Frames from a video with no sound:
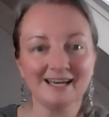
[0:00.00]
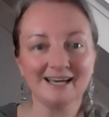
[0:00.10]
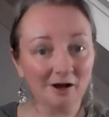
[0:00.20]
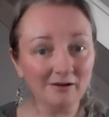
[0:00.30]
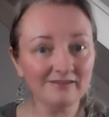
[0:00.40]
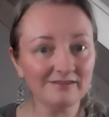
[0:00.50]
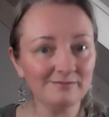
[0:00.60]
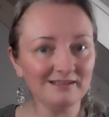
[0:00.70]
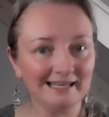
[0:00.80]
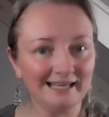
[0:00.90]
And
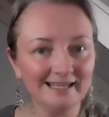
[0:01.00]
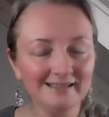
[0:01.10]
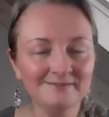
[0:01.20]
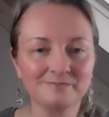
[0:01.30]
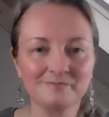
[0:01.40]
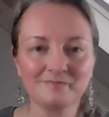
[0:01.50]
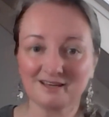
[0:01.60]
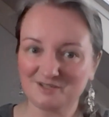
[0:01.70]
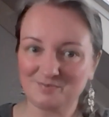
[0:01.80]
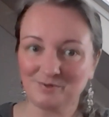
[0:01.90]
ultimately, and
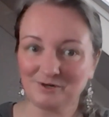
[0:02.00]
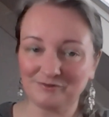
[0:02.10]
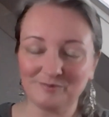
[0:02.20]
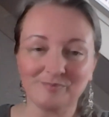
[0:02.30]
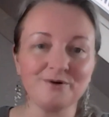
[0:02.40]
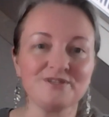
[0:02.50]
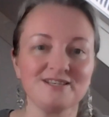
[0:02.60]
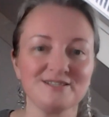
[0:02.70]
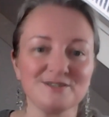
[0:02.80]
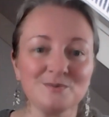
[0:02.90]
that's part of the
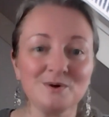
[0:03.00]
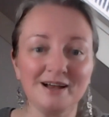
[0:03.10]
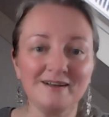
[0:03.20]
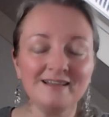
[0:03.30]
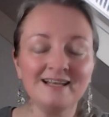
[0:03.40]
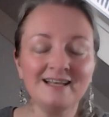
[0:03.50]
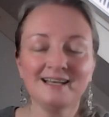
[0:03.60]
process as well,